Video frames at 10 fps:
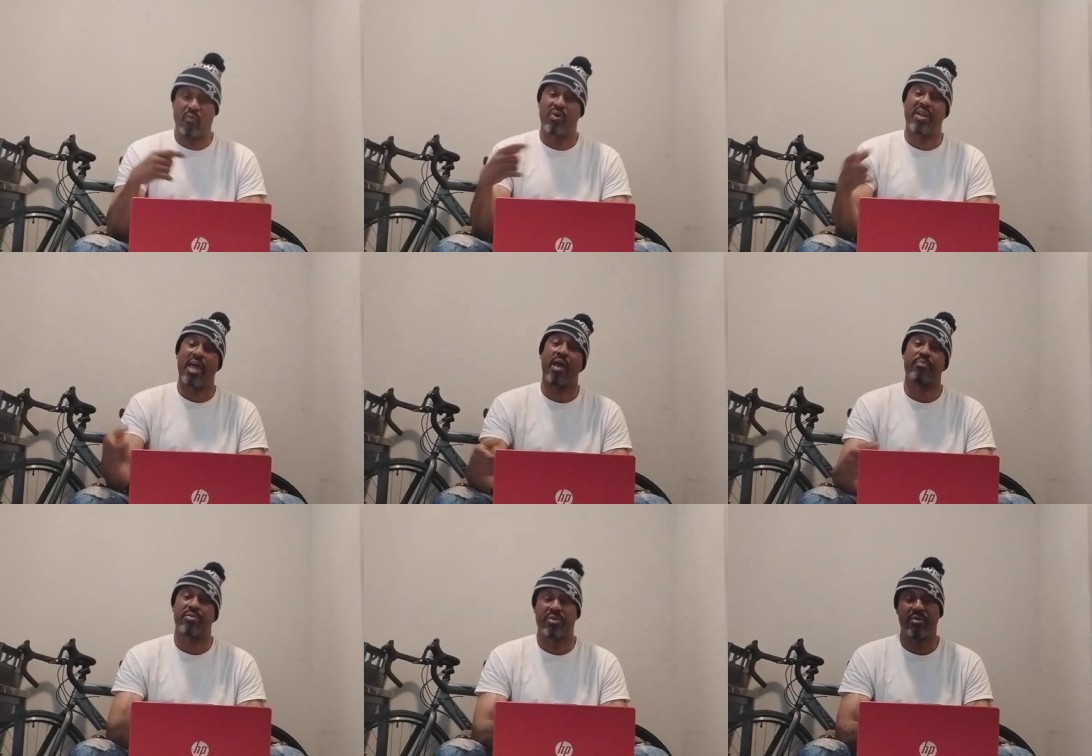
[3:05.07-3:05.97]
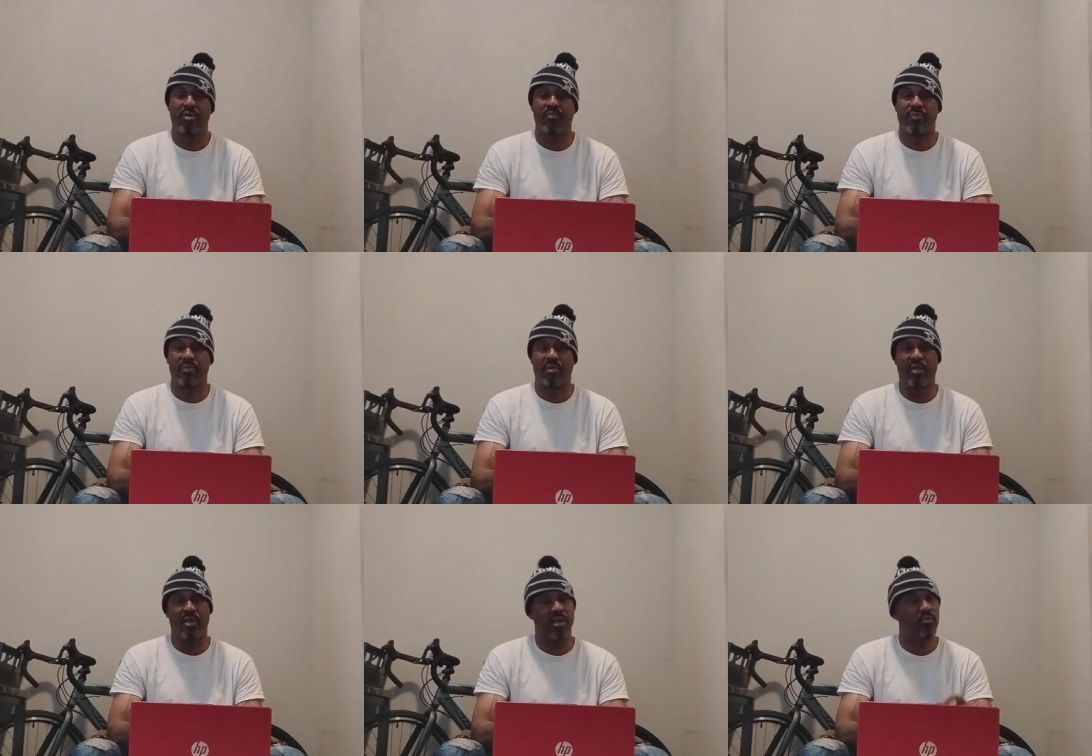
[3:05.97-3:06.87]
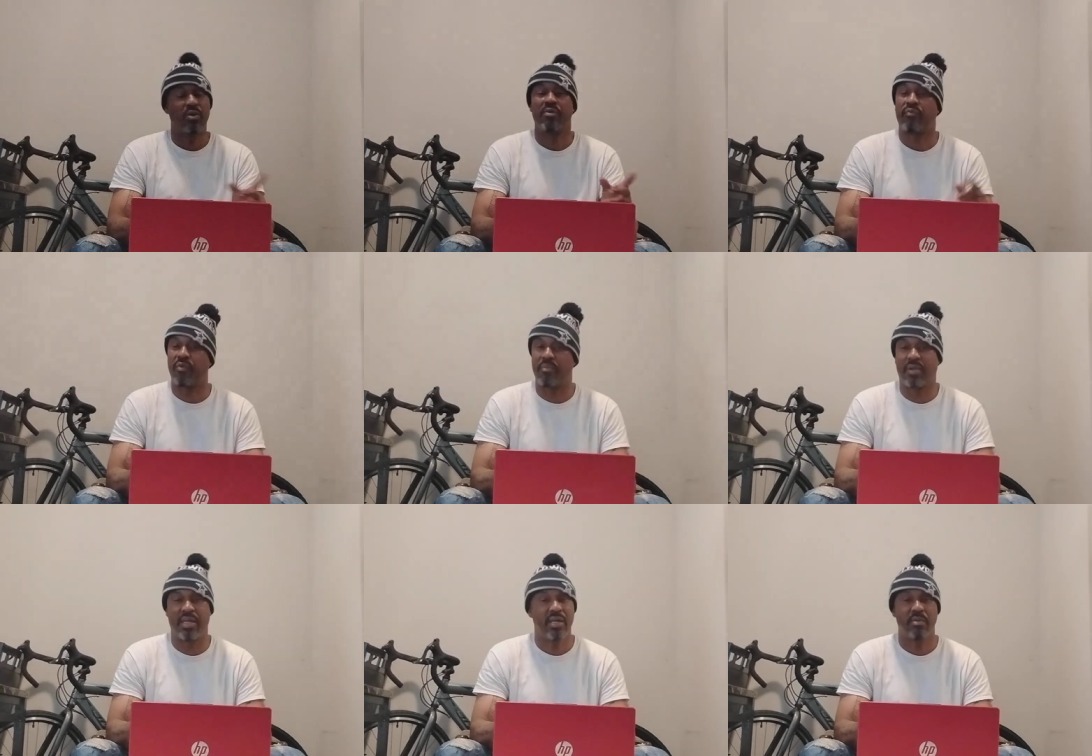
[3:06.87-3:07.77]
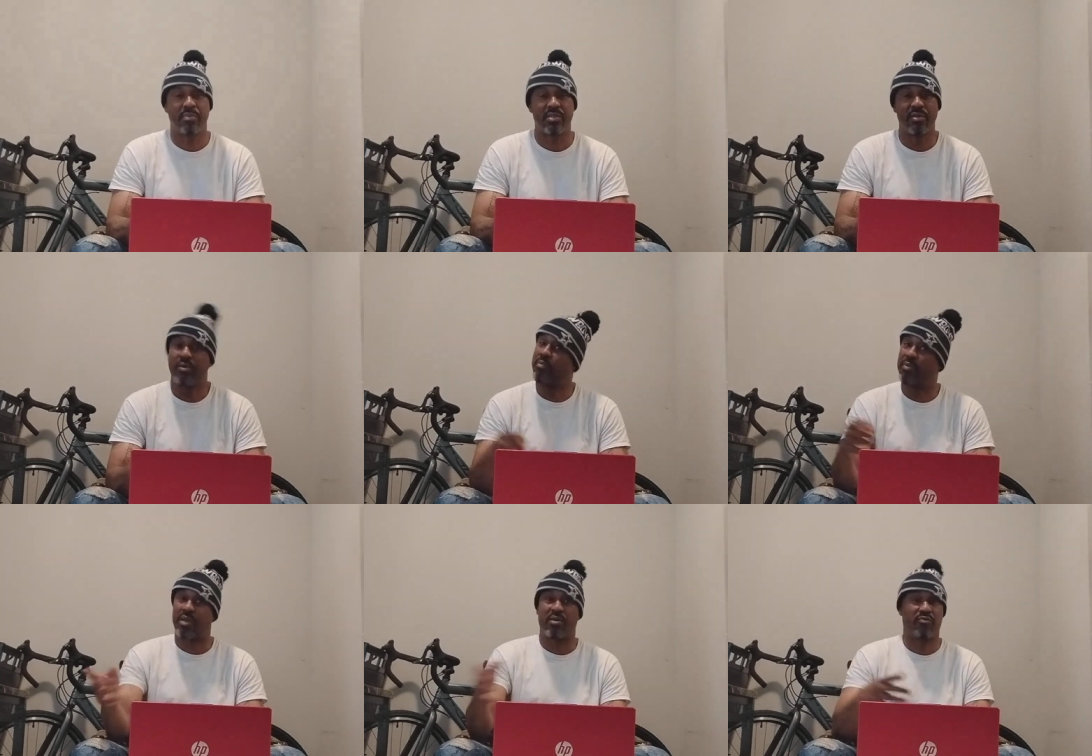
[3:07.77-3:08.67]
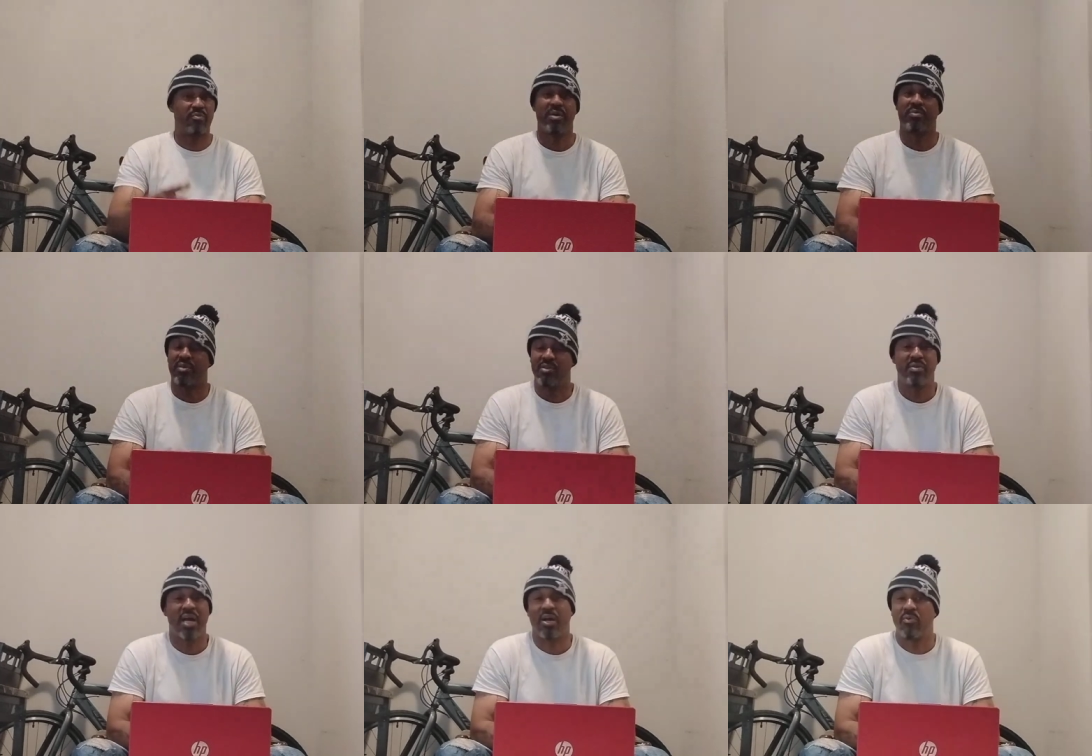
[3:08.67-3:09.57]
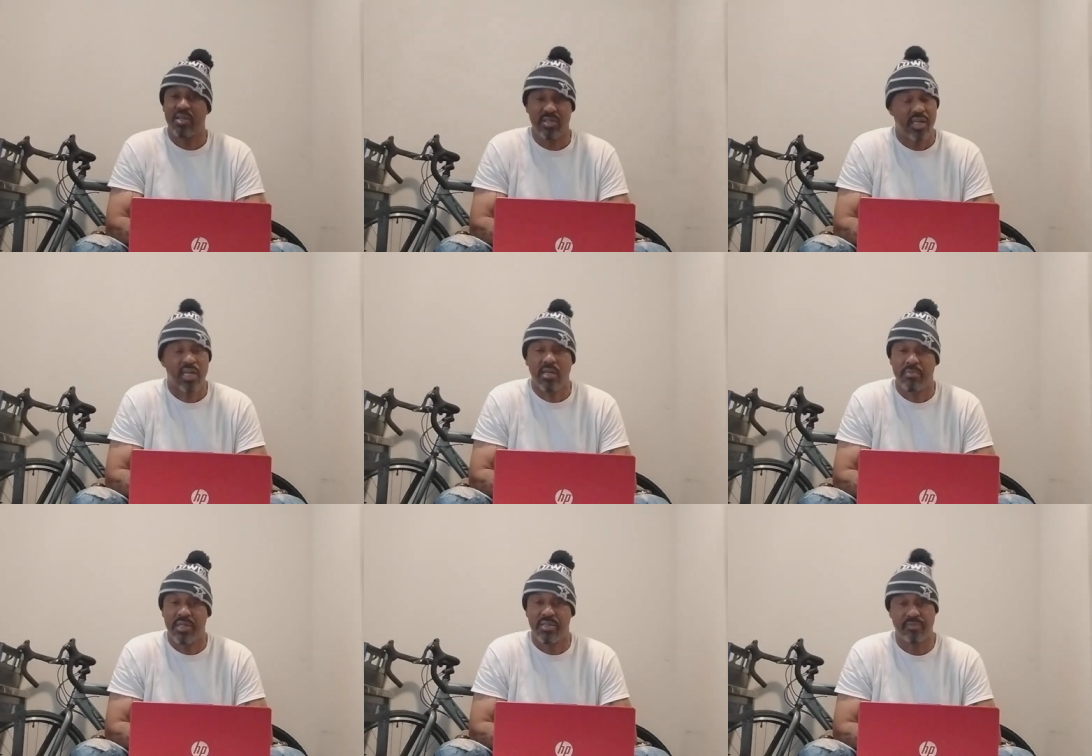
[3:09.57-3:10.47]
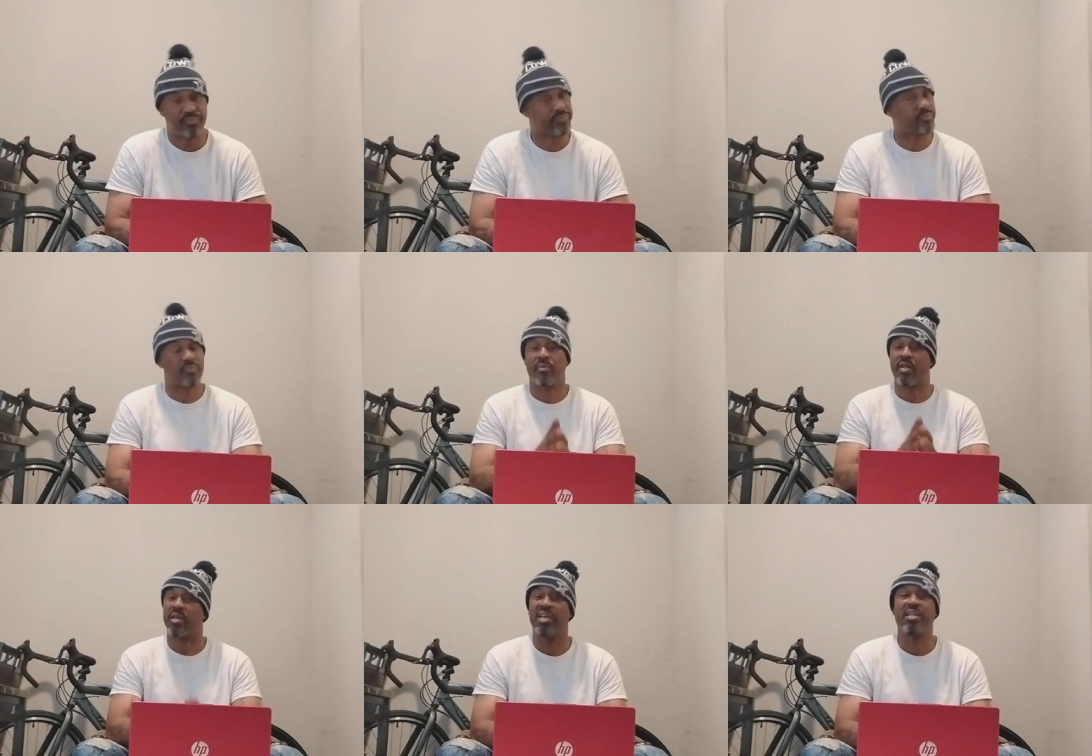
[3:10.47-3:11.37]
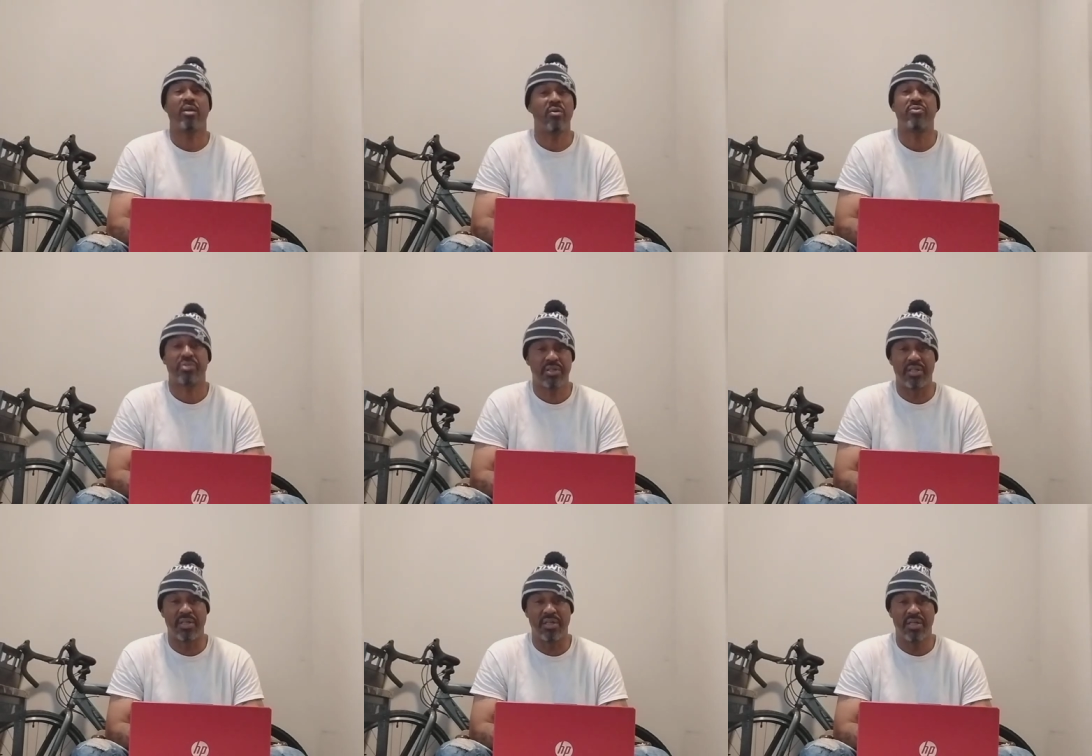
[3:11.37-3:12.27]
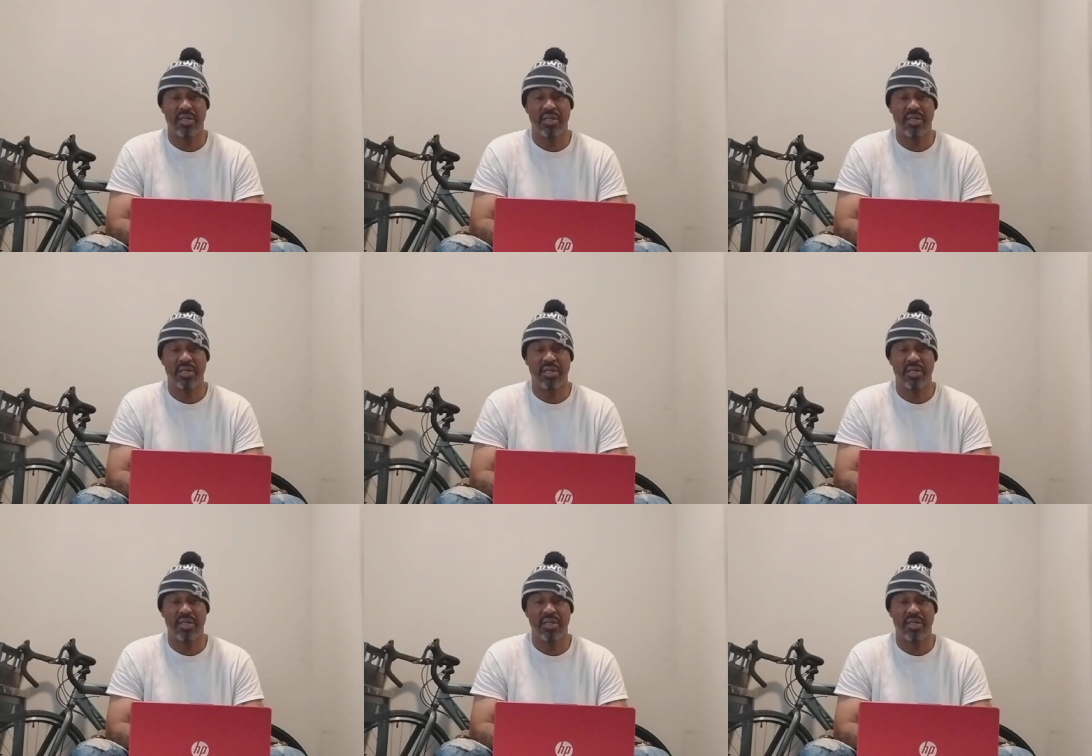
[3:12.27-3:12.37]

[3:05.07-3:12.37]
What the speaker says: what happened to them, it wasn't from their enemies, because remember, you're not going to let your enemies get close to you.